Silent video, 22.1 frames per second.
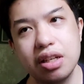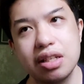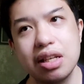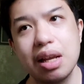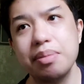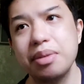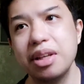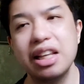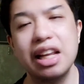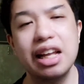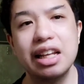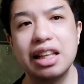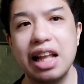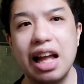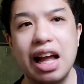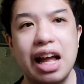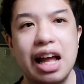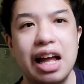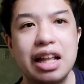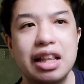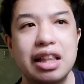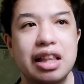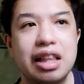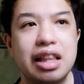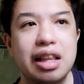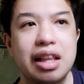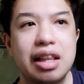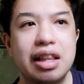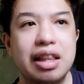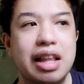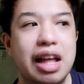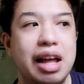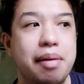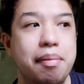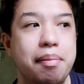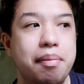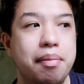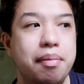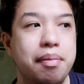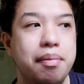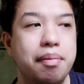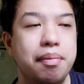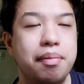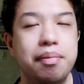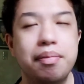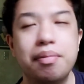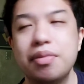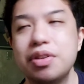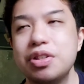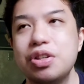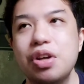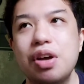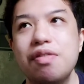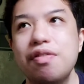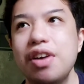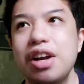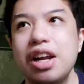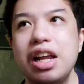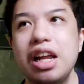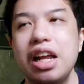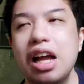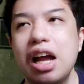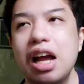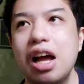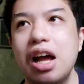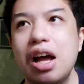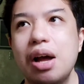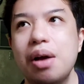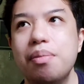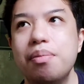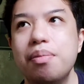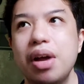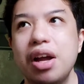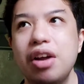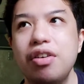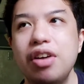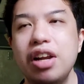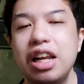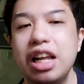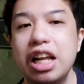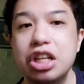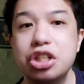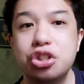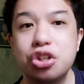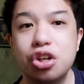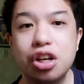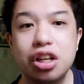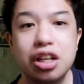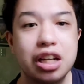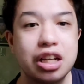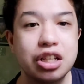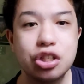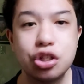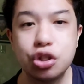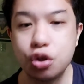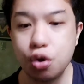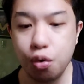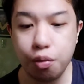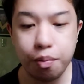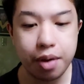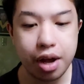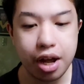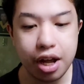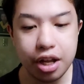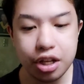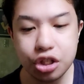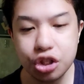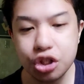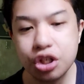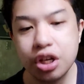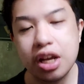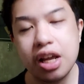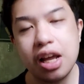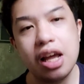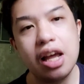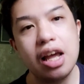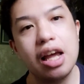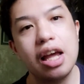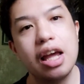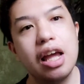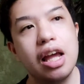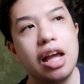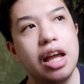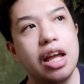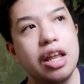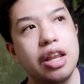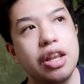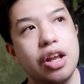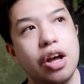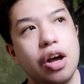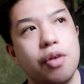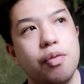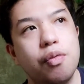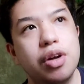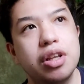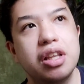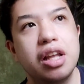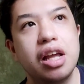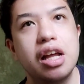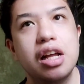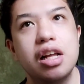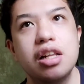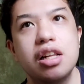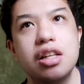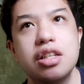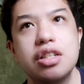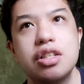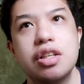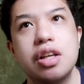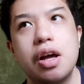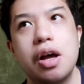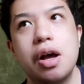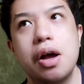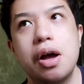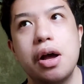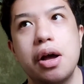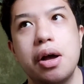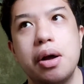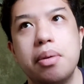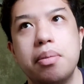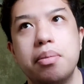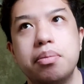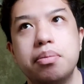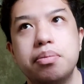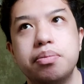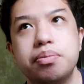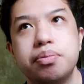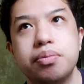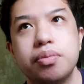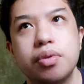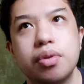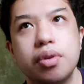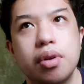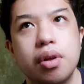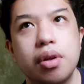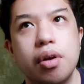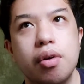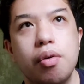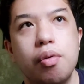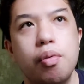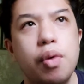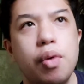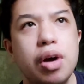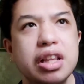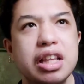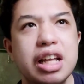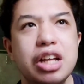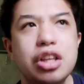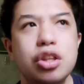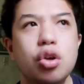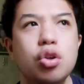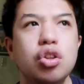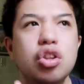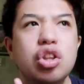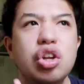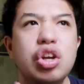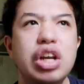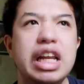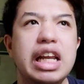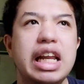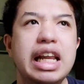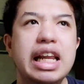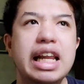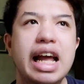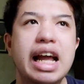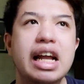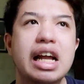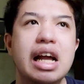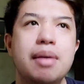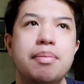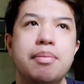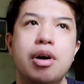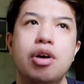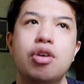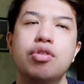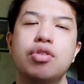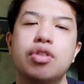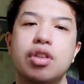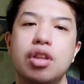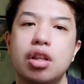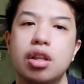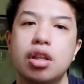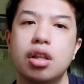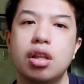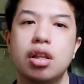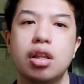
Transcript: something like that. The, so I'm very. Um, I really enjoyed it so much. And um, what else? Um, what I don't really like about